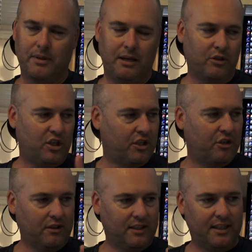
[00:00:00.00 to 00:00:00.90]
They were just
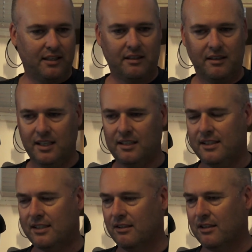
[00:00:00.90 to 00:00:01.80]
shots done
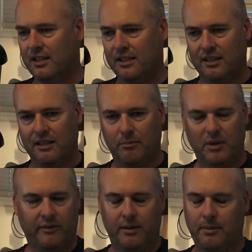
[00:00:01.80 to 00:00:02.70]
inside,
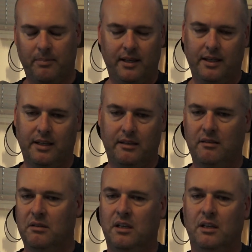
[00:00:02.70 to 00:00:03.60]
nothing prepared,
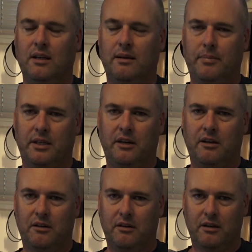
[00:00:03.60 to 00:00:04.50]
but
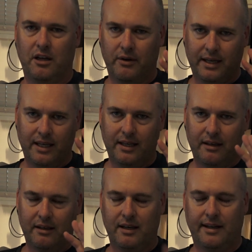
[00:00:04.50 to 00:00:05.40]
going
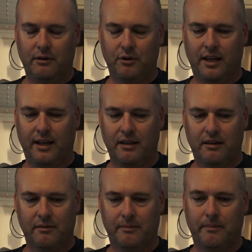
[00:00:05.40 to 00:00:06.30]
in and looking at
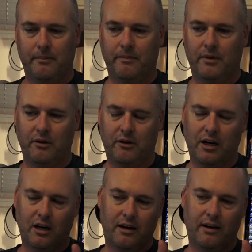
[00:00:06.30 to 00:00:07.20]
them, her
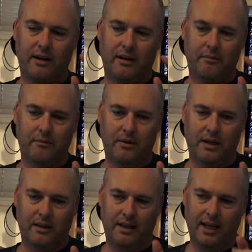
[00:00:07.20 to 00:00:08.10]
eye
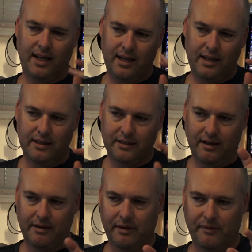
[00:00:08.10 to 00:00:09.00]
and the hairs and
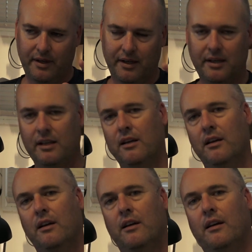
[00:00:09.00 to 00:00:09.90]
everything,
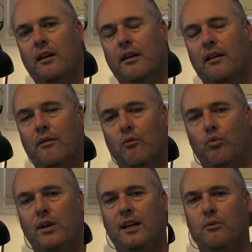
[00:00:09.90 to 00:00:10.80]

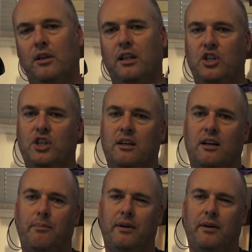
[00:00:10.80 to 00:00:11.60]
really, really sharp.